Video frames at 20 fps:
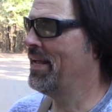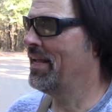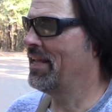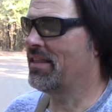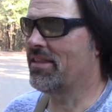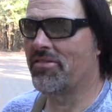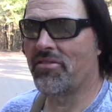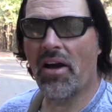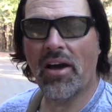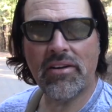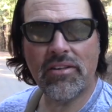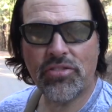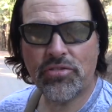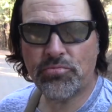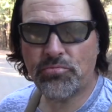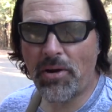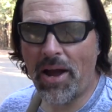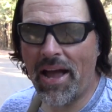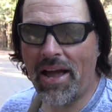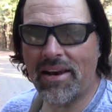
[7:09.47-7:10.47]
It's not a
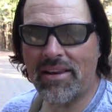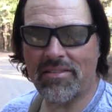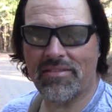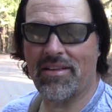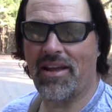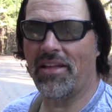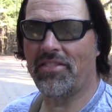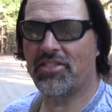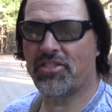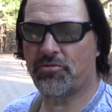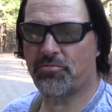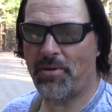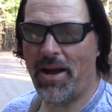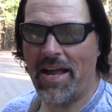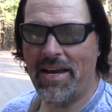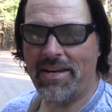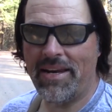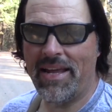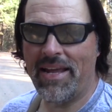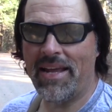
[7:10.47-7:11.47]
threat, it's not
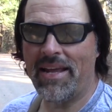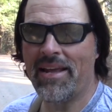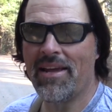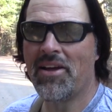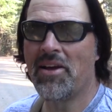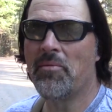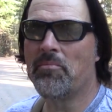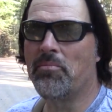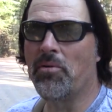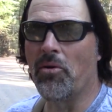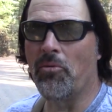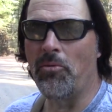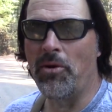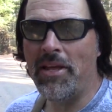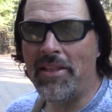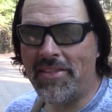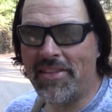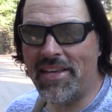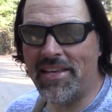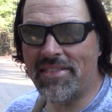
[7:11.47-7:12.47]
threatening, but
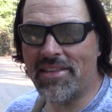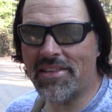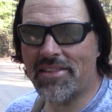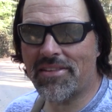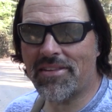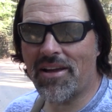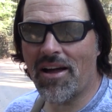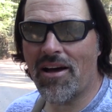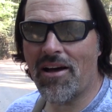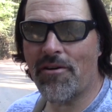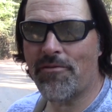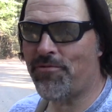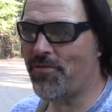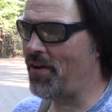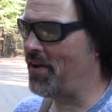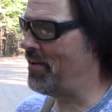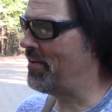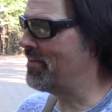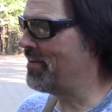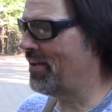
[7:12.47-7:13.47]
we see this
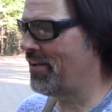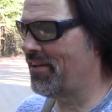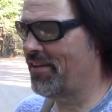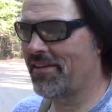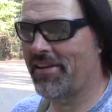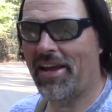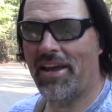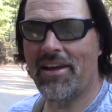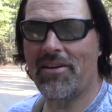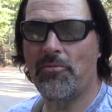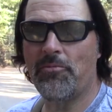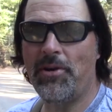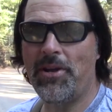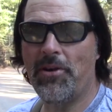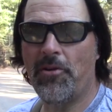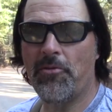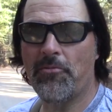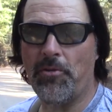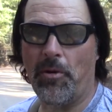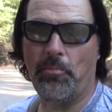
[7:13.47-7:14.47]
stuff, and again, we
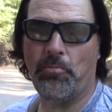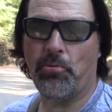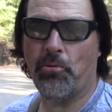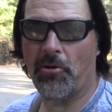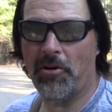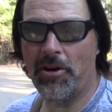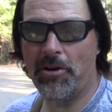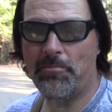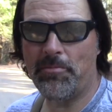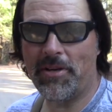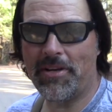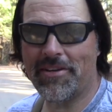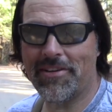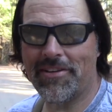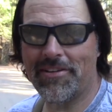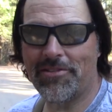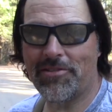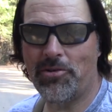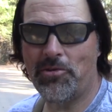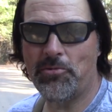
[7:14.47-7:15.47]
don't report it
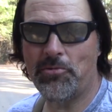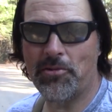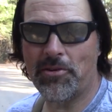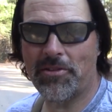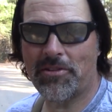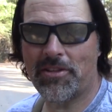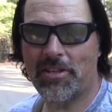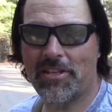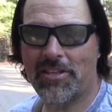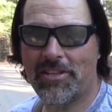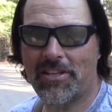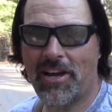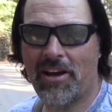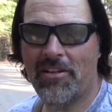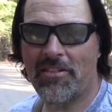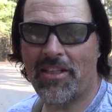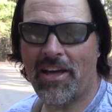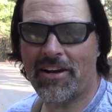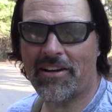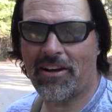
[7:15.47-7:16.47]
because who wants to
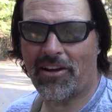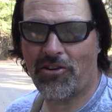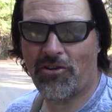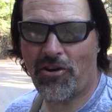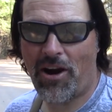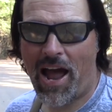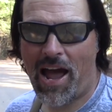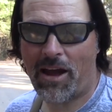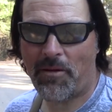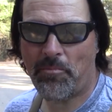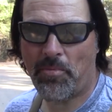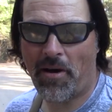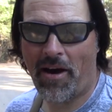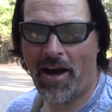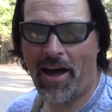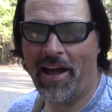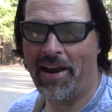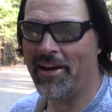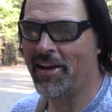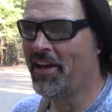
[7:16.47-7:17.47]
sound like a
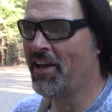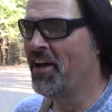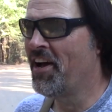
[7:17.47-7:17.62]
crackpot?"